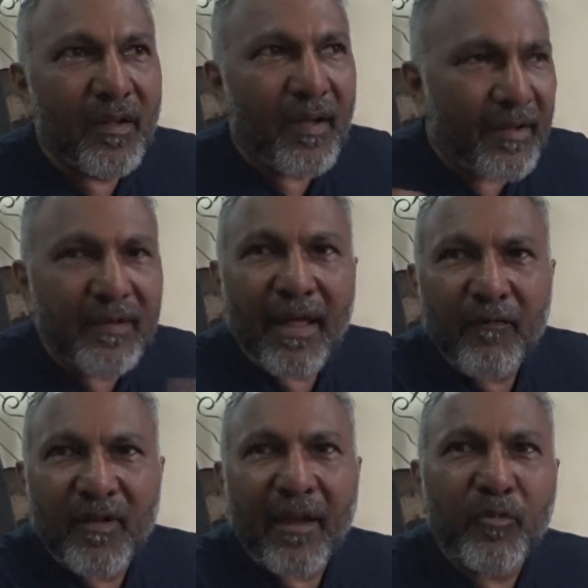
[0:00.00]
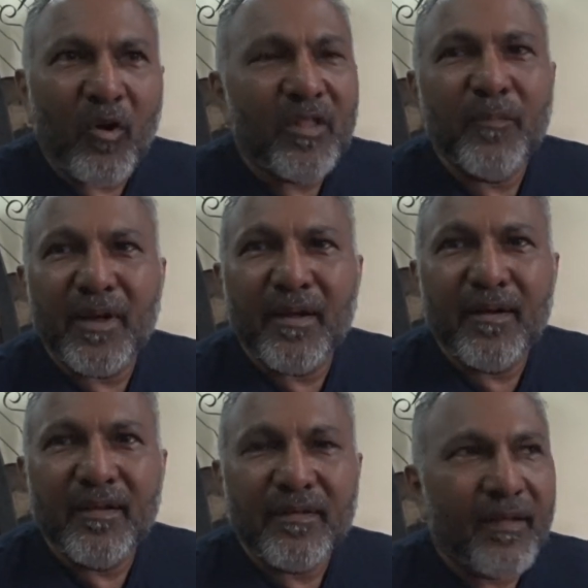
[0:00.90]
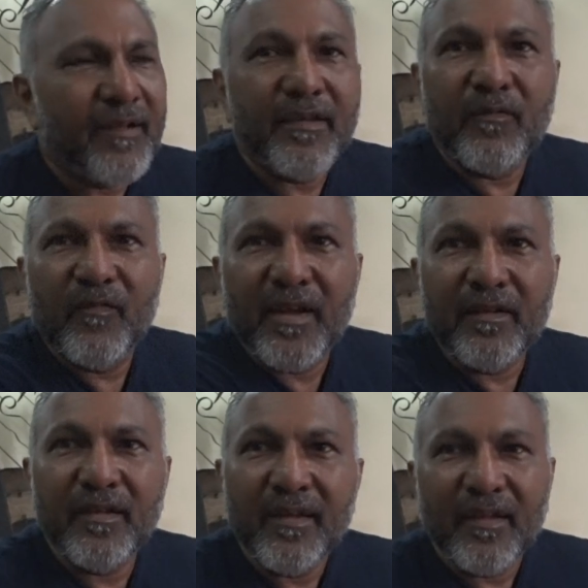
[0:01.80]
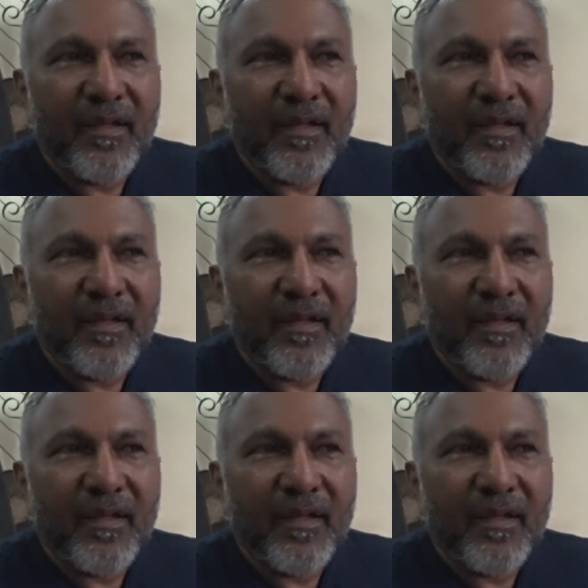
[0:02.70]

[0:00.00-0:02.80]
I said, I've kept all the bananas. I said, where is he?